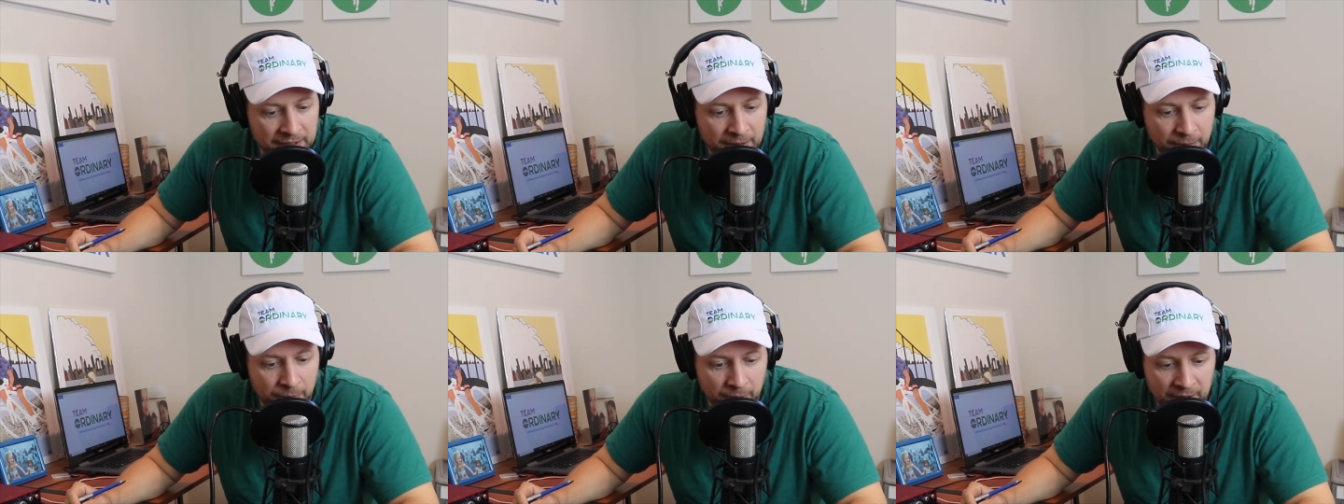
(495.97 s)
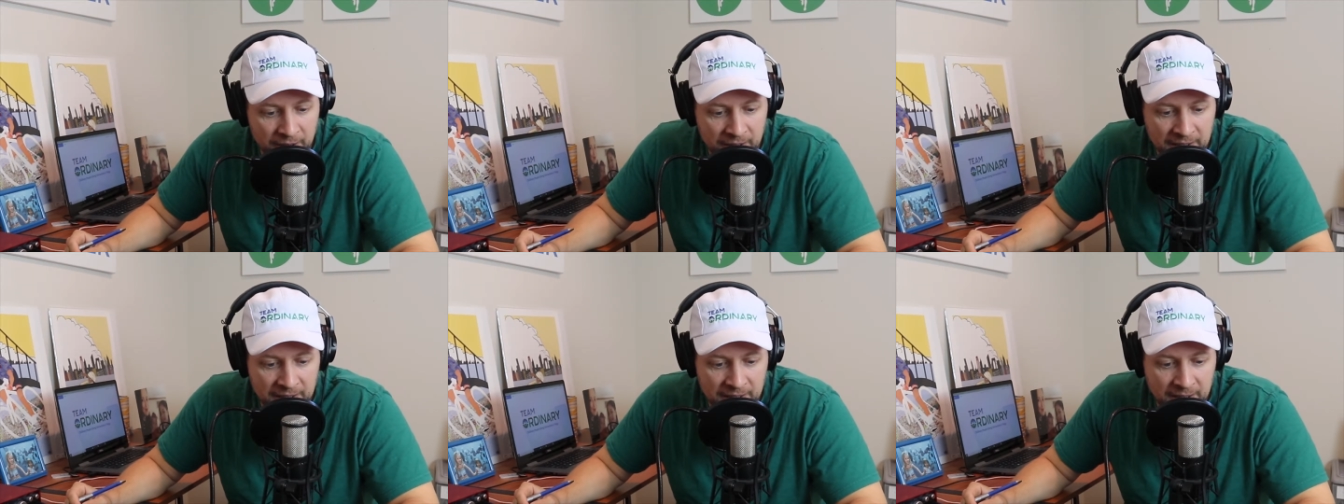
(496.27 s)
They're
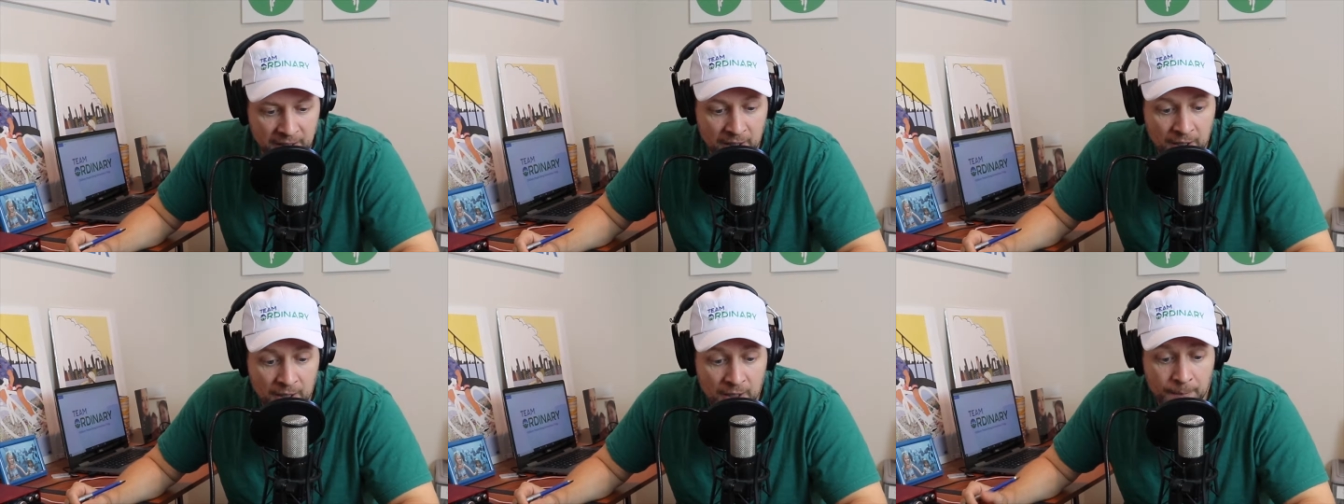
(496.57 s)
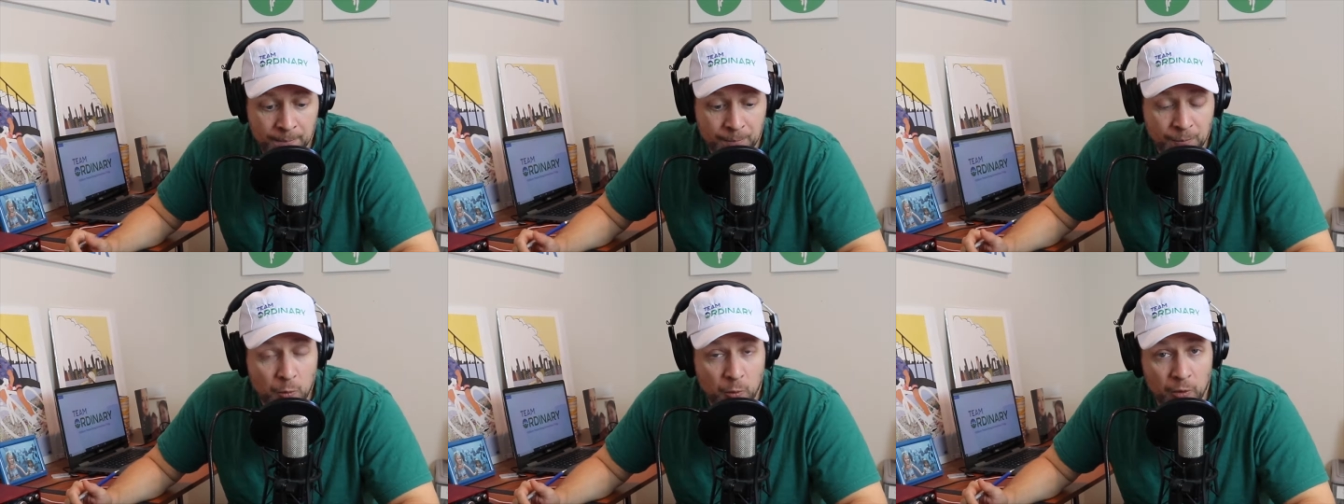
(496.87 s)
really
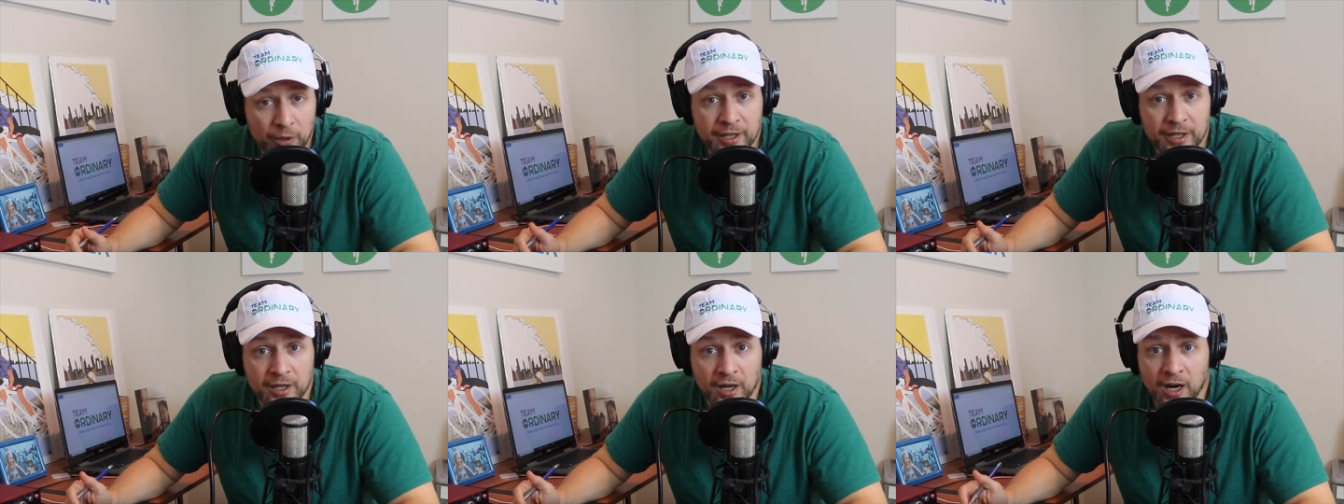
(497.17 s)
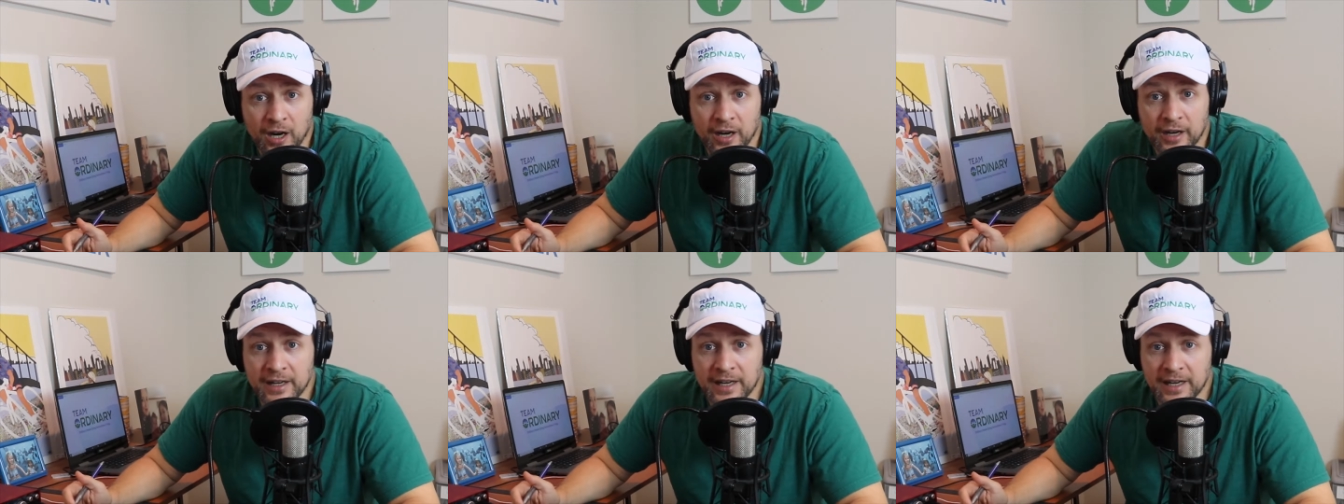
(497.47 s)
working
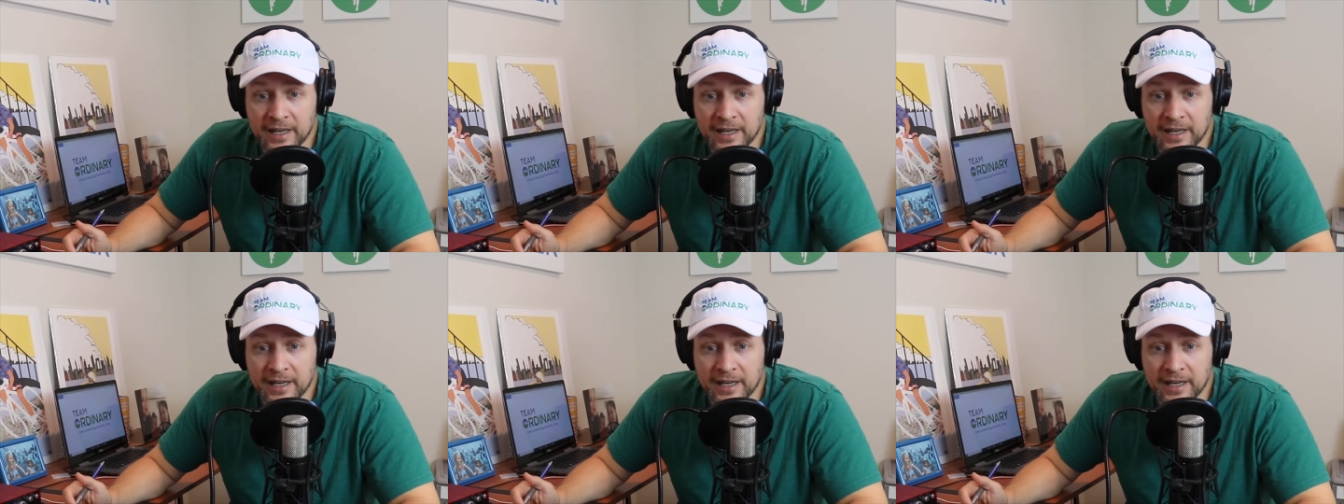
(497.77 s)
hard,